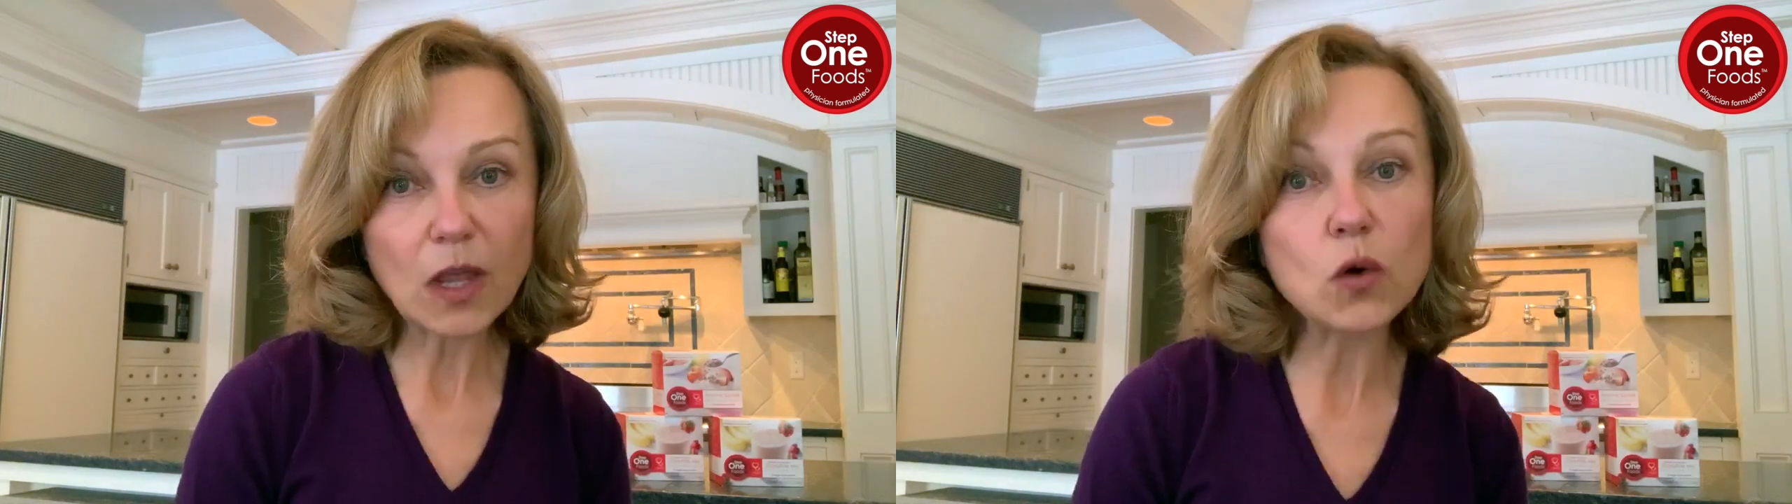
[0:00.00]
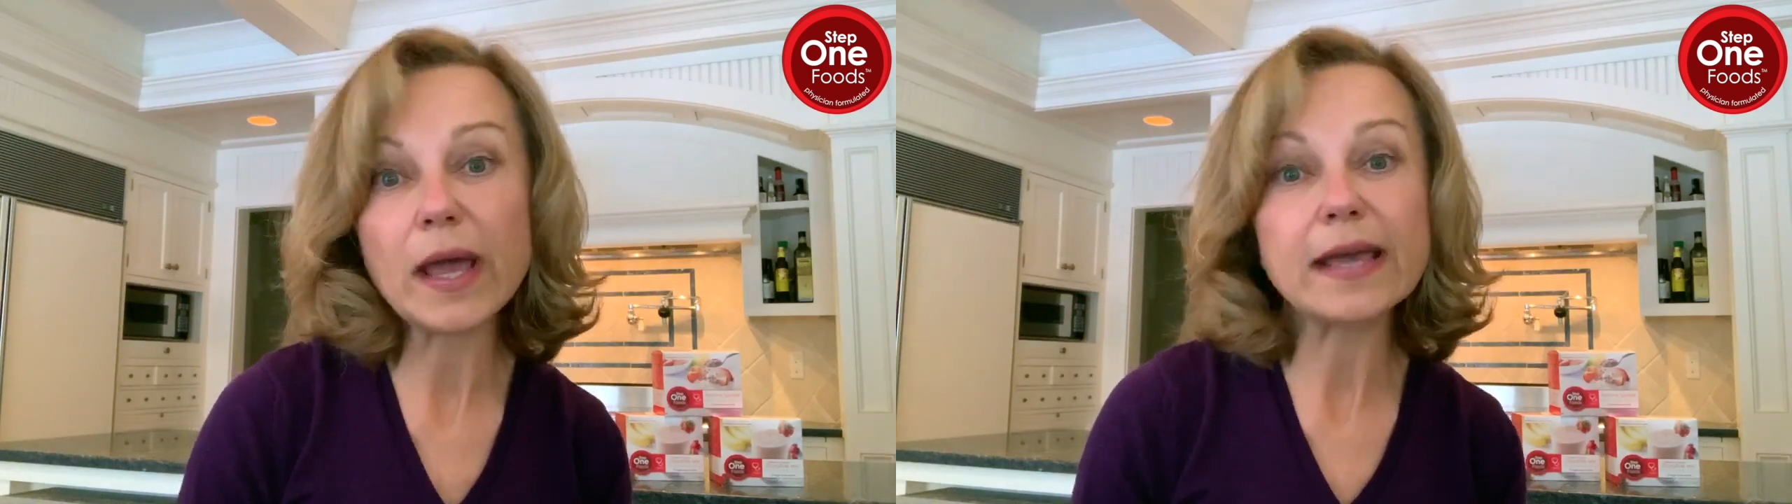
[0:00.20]

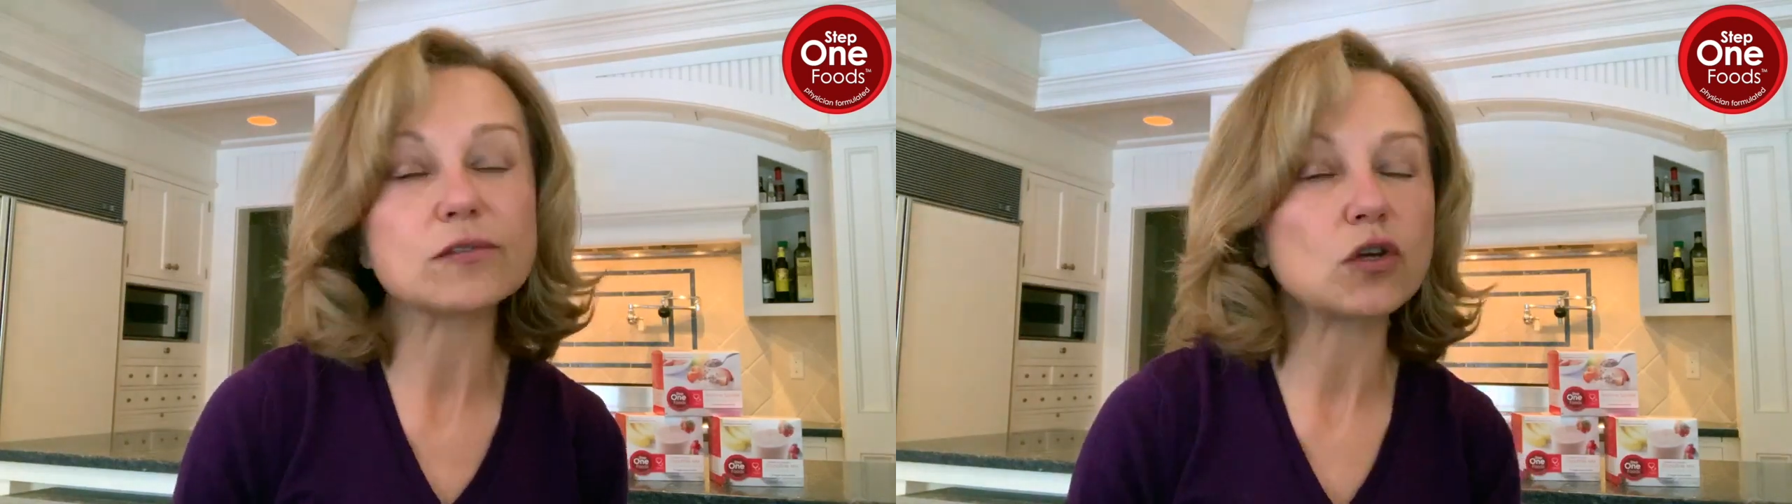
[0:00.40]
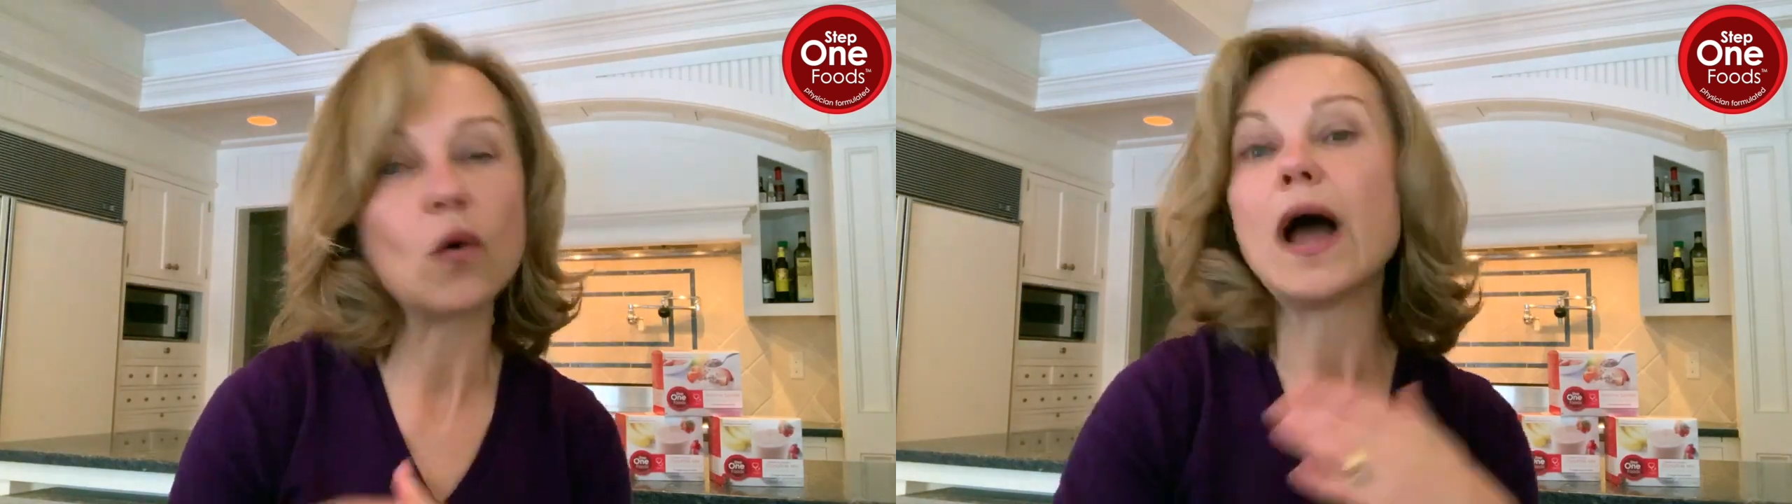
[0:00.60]
Okay,
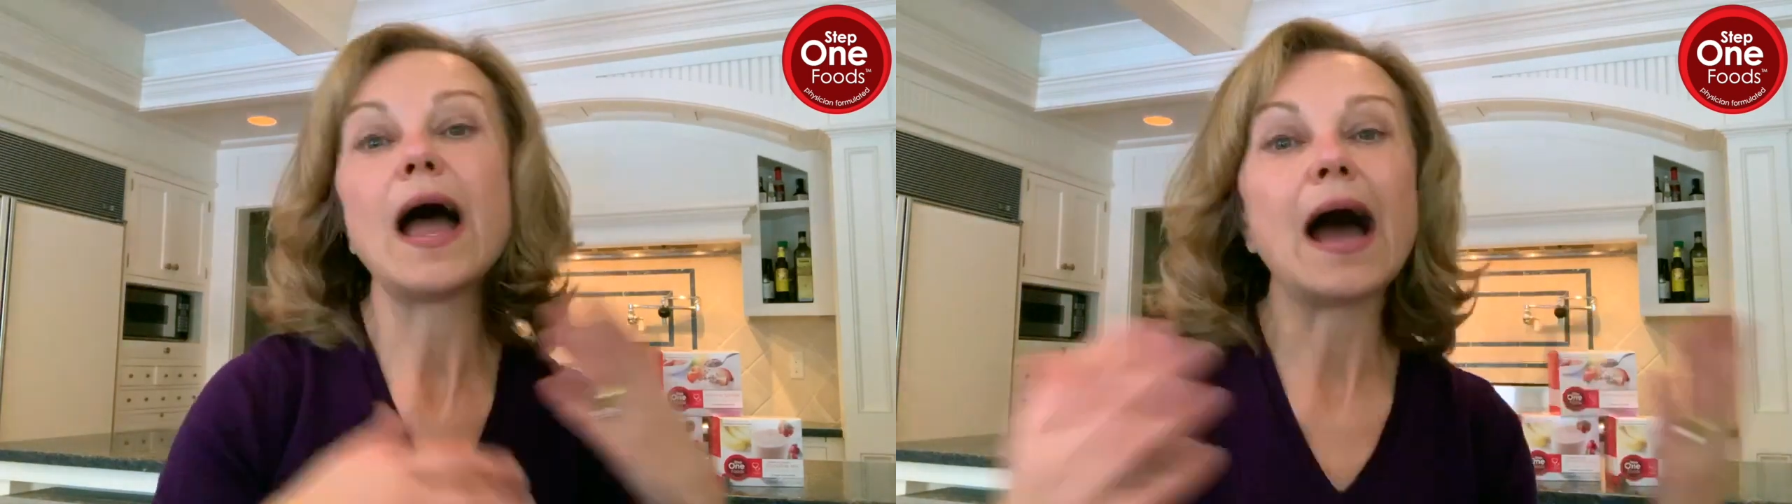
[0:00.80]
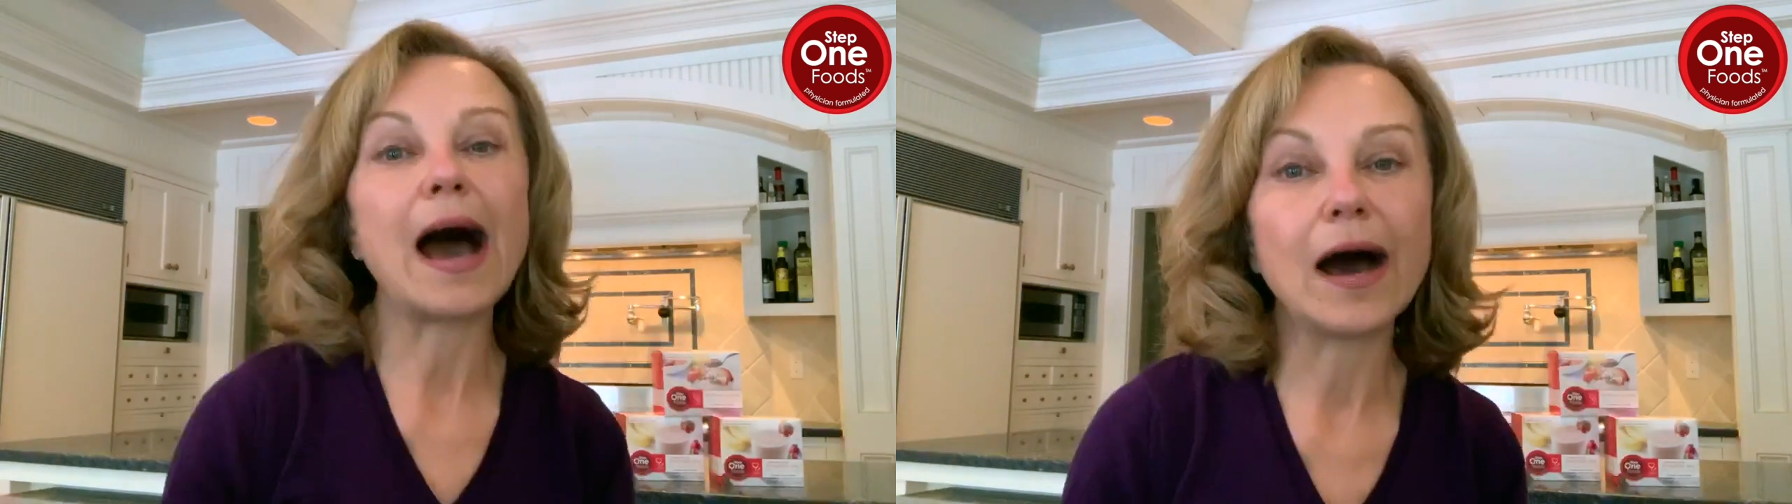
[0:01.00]
so
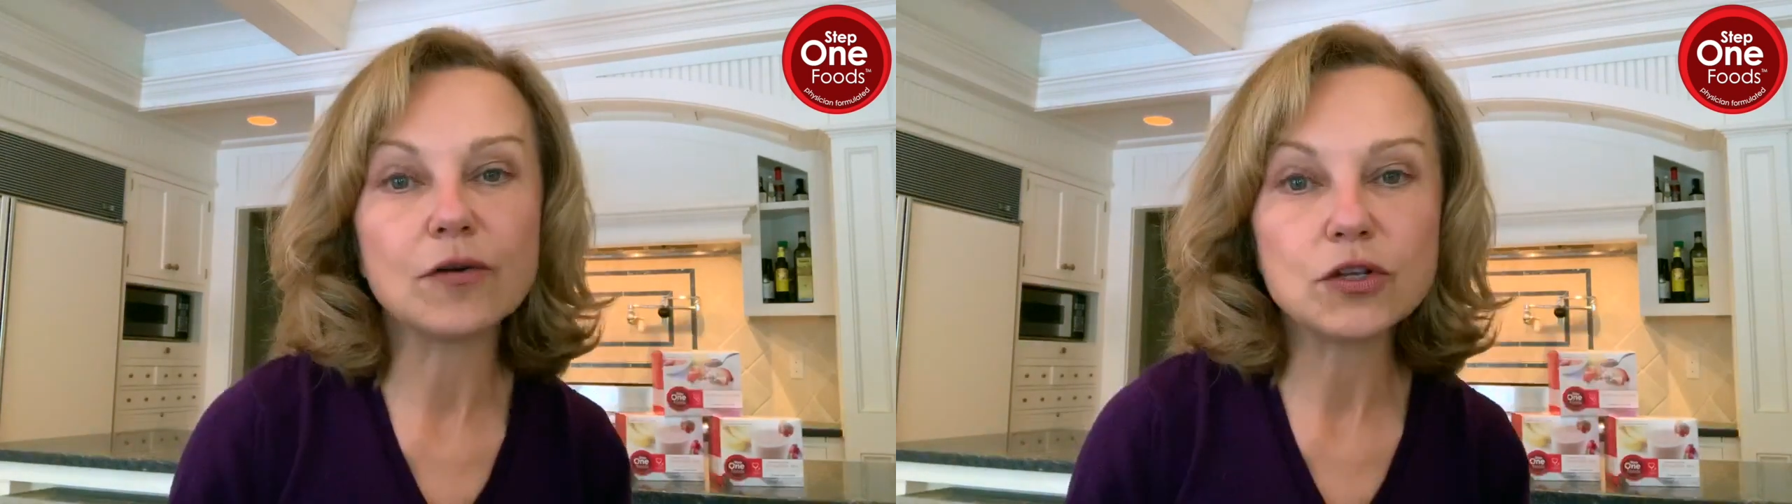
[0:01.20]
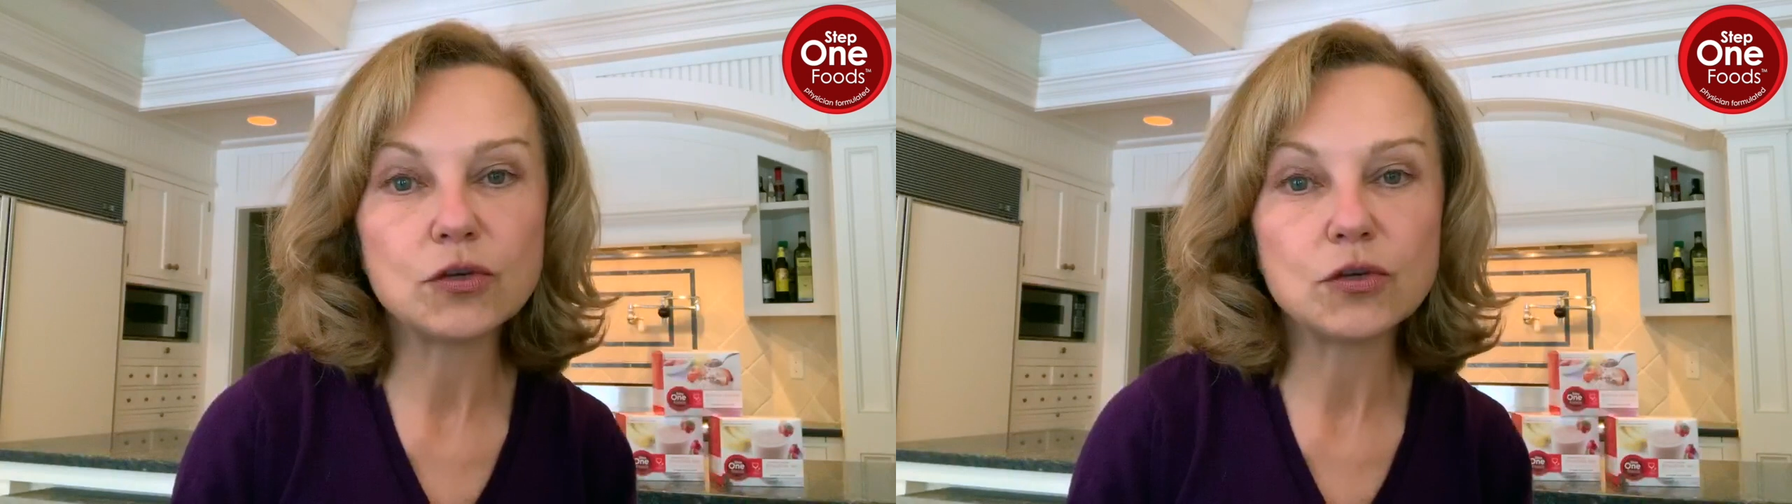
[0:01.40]
how do